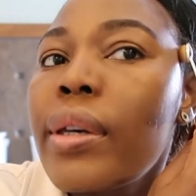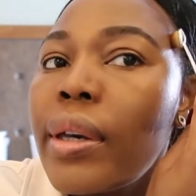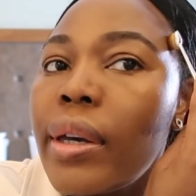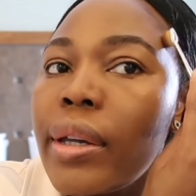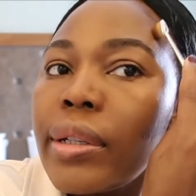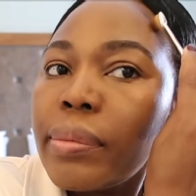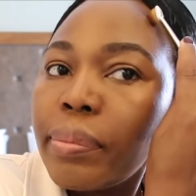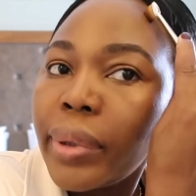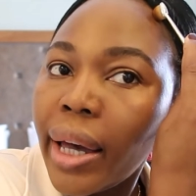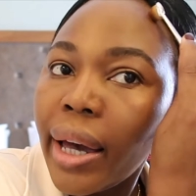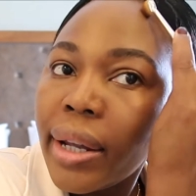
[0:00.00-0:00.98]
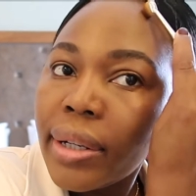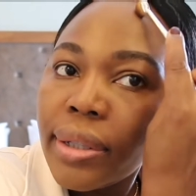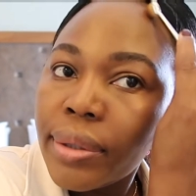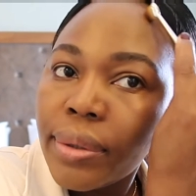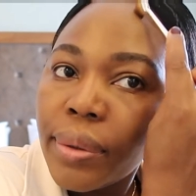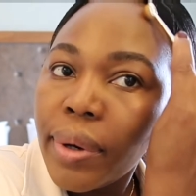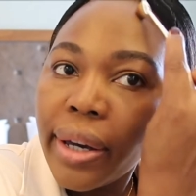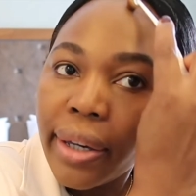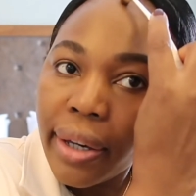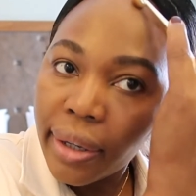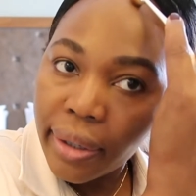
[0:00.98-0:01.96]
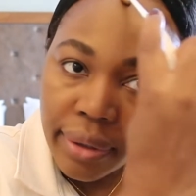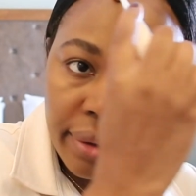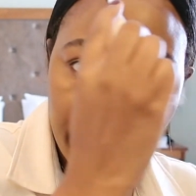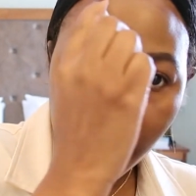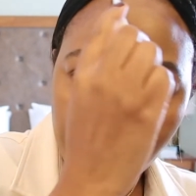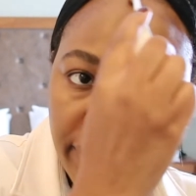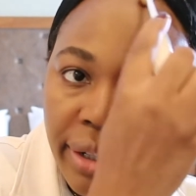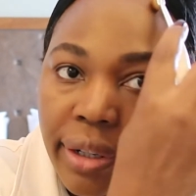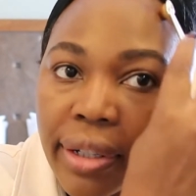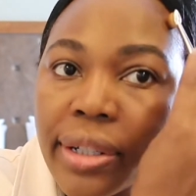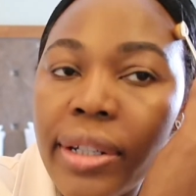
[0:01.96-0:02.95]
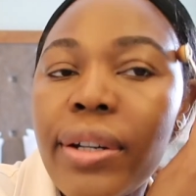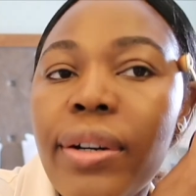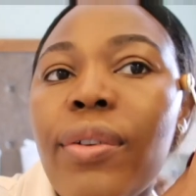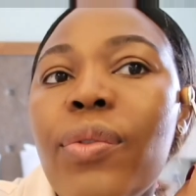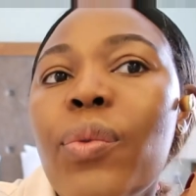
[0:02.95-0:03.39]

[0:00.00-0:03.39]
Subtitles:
and blend, so I kind of have an idea of